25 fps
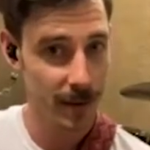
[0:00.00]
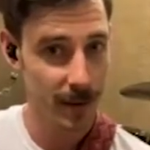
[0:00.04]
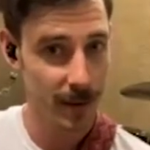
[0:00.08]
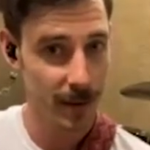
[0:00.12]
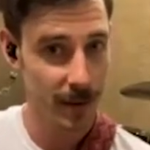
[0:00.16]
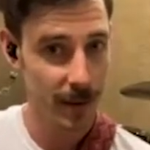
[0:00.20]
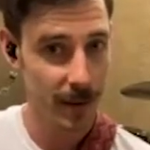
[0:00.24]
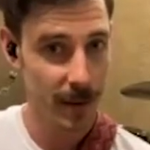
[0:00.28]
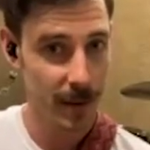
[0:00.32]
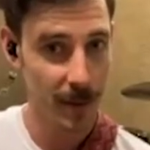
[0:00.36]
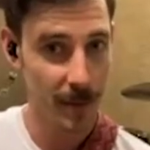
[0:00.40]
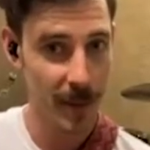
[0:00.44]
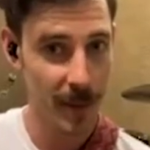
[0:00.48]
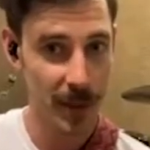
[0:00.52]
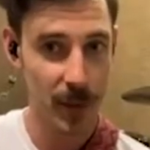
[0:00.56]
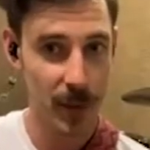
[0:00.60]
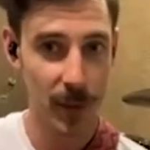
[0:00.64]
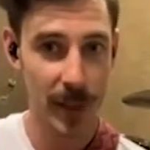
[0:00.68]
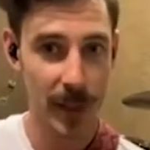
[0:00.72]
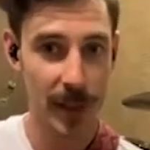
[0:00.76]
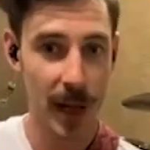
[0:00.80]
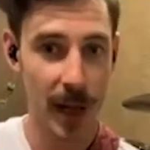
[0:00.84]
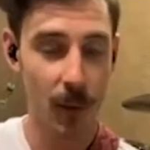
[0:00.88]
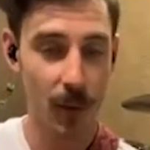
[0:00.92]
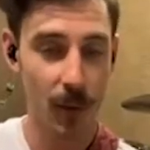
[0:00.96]
between
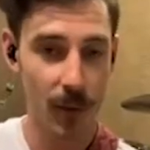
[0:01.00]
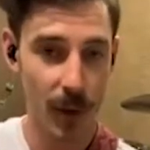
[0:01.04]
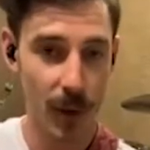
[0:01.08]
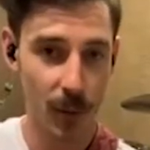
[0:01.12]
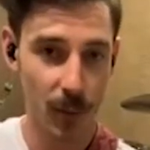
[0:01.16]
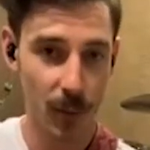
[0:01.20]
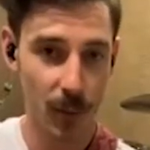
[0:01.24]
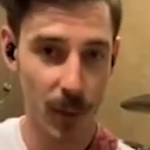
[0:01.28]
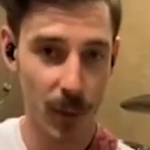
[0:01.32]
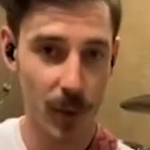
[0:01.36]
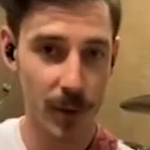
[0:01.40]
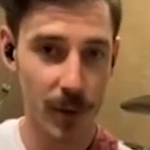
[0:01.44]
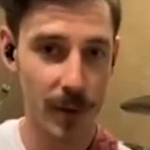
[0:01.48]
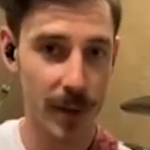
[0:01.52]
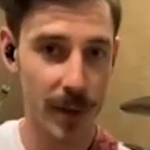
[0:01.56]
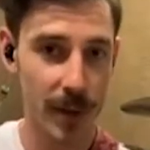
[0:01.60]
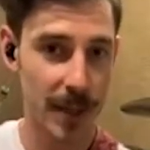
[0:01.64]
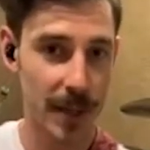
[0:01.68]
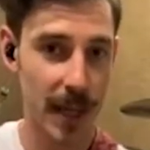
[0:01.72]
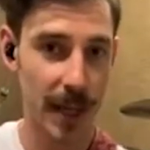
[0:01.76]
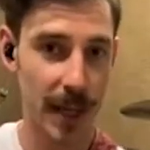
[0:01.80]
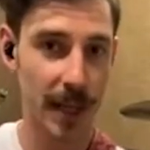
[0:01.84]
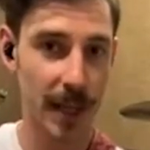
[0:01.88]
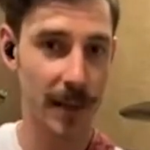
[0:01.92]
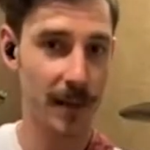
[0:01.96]
the root, the
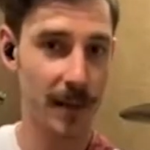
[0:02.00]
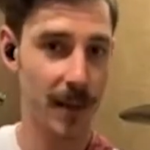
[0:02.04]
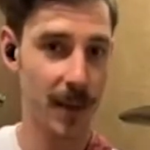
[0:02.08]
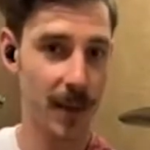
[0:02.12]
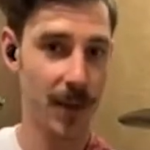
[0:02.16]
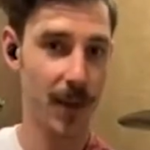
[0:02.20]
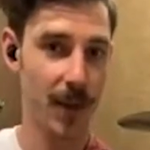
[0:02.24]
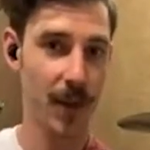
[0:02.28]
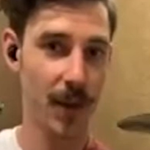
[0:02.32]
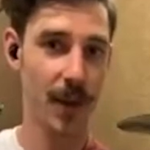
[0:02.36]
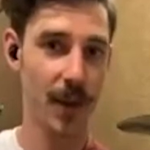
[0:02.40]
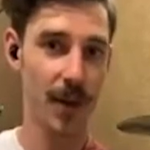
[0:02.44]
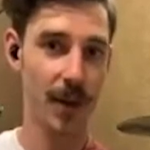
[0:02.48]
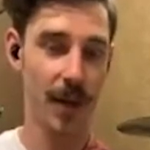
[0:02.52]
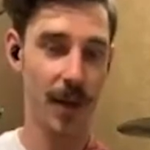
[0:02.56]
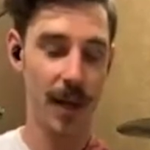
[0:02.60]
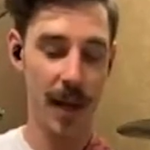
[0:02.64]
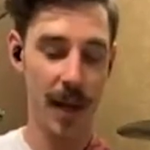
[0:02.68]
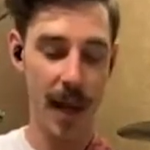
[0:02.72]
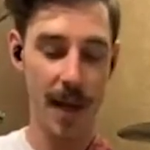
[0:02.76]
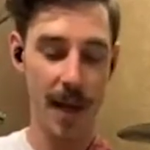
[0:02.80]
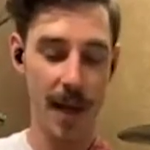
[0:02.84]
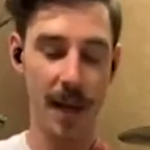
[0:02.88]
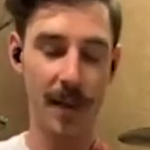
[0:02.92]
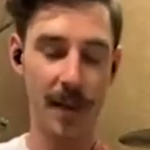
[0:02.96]
second,
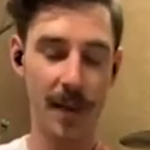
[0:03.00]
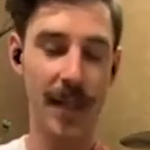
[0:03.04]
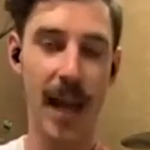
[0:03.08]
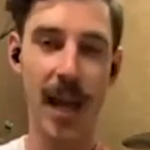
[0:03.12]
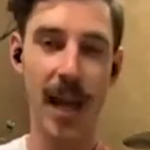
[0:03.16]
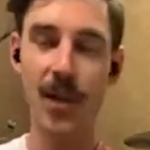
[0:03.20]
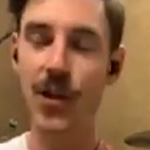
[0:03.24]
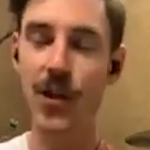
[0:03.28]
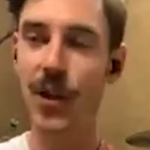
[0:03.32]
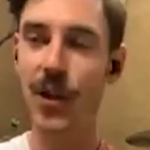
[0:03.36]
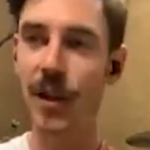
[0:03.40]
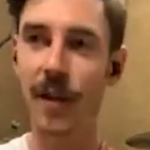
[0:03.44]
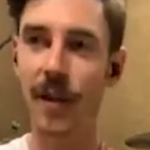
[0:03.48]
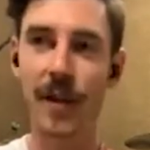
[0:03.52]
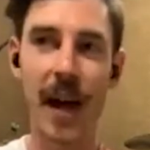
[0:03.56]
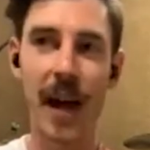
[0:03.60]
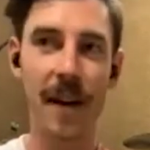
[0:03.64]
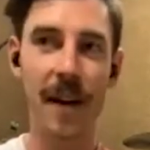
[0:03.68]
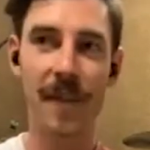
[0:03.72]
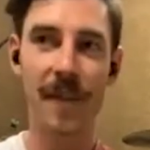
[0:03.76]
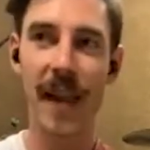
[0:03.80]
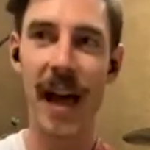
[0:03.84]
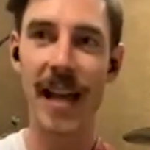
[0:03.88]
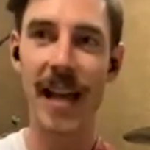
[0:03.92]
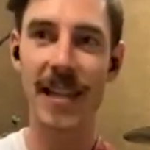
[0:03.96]
and the tension of
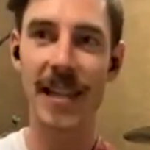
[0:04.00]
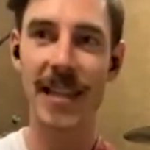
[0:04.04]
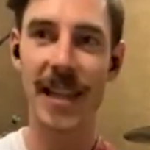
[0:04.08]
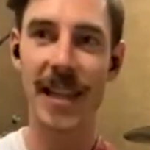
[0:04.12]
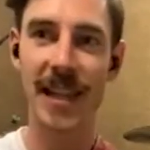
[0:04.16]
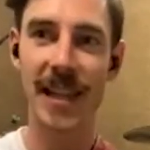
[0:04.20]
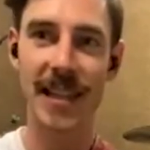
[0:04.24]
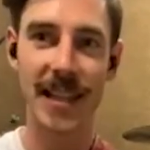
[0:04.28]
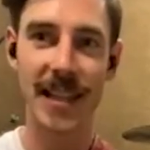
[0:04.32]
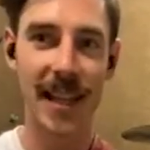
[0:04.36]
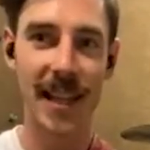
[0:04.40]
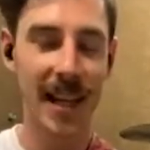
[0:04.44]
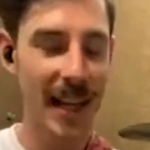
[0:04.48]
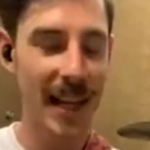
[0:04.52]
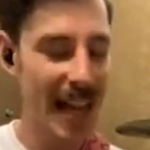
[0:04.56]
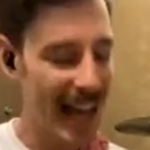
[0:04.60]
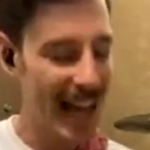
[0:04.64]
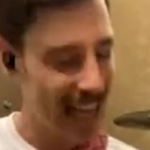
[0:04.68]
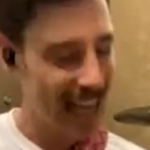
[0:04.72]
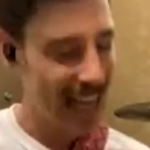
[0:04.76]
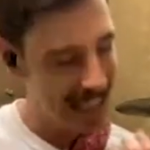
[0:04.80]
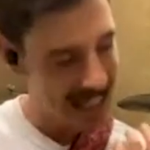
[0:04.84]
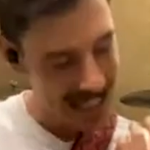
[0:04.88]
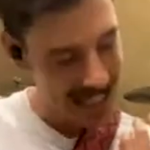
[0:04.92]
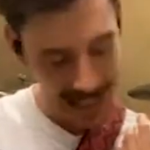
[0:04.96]
that flat six.
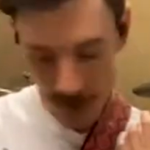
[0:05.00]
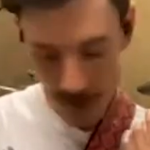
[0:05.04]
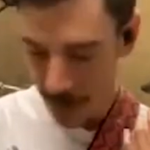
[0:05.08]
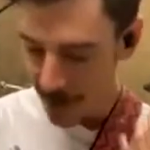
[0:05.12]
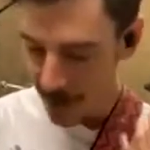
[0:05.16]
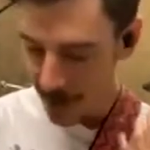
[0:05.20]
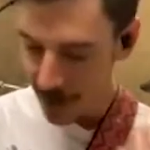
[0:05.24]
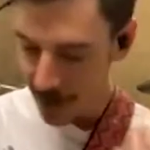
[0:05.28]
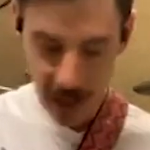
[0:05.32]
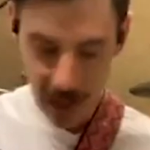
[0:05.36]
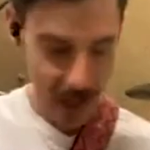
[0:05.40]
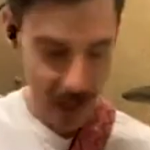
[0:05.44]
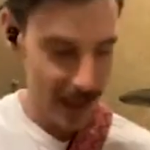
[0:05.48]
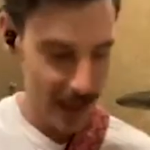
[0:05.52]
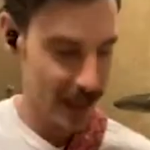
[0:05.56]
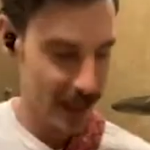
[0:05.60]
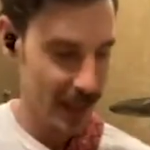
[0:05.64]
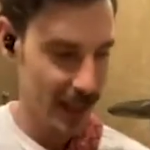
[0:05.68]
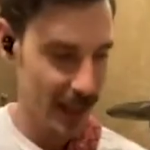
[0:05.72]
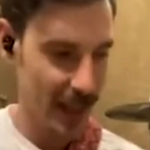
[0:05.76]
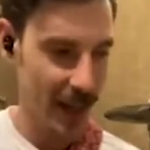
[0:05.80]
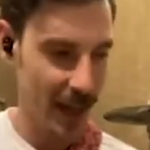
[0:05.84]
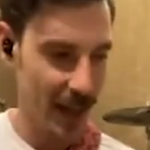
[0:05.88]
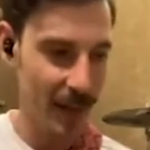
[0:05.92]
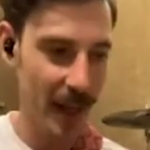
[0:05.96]
Something about
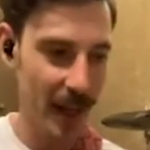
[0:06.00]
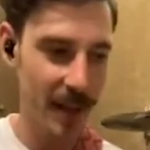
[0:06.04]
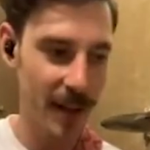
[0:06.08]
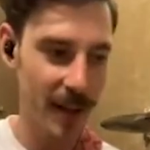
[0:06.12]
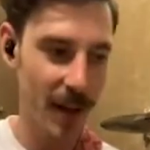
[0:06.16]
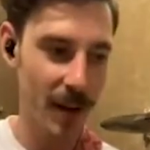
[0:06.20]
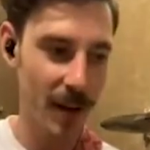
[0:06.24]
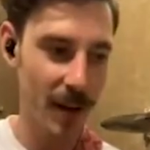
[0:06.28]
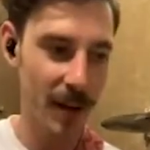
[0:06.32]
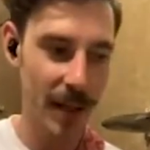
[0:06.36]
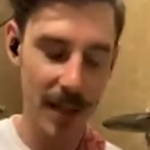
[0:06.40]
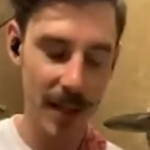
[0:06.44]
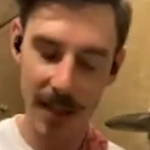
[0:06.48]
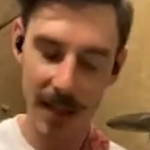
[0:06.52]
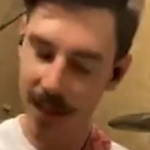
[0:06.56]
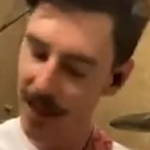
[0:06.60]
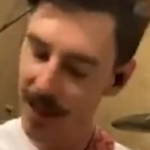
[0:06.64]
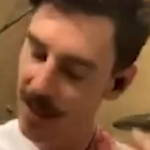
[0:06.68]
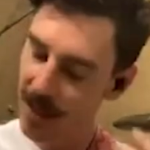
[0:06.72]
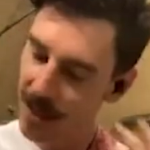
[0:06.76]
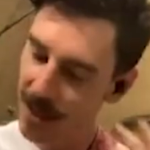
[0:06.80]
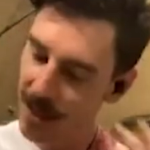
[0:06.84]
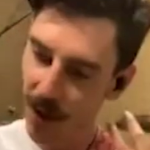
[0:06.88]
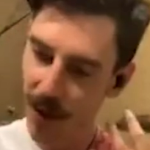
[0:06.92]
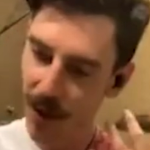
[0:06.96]
sitting on that note is
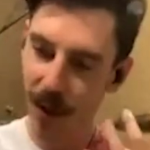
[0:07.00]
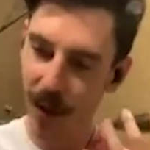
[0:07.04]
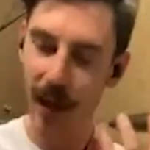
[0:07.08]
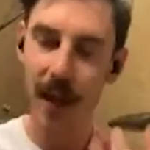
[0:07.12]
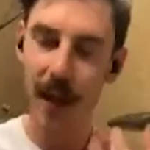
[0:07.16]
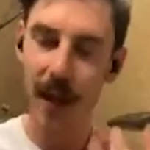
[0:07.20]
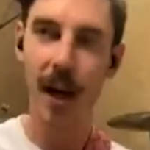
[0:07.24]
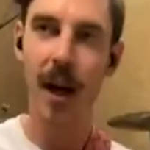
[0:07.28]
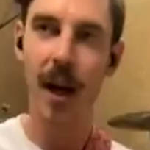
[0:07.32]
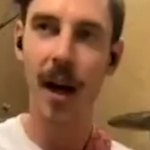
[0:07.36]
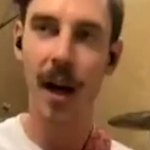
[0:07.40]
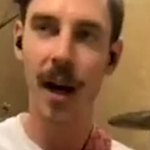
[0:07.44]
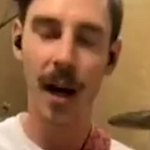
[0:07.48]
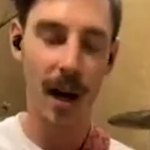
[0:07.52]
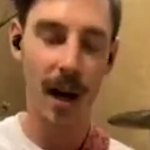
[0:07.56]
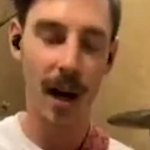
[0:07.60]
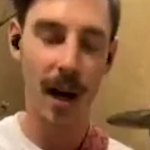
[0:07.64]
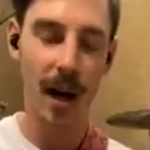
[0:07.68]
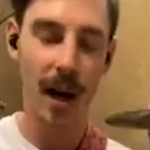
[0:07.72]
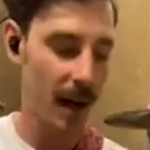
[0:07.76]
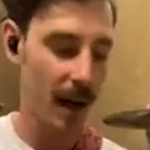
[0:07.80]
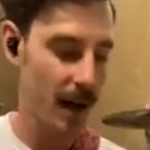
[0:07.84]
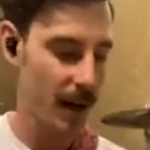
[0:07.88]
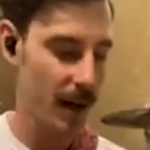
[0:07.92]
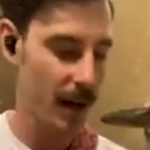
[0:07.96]
just so like, oh,
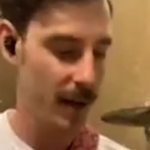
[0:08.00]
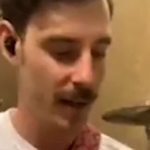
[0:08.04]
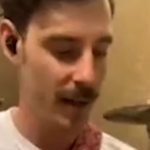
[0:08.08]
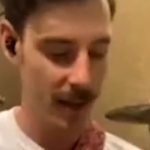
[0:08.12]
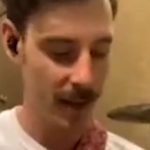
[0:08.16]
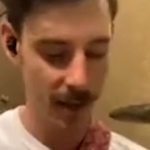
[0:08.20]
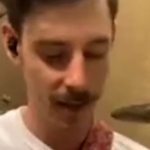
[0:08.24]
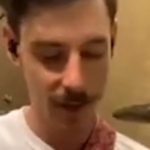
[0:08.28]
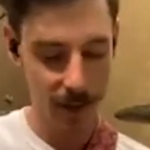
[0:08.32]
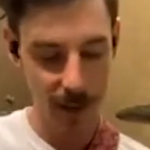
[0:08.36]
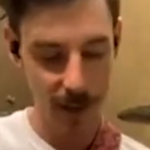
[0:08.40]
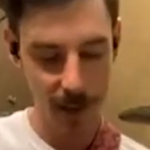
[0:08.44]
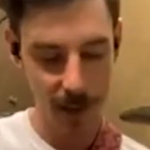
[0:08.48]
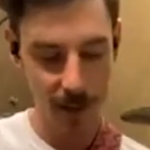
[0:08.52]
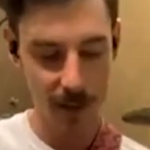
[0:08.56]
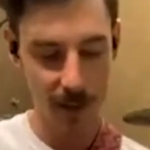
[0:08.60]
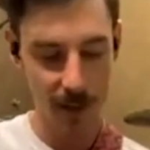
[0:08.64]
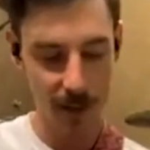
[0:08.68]
right?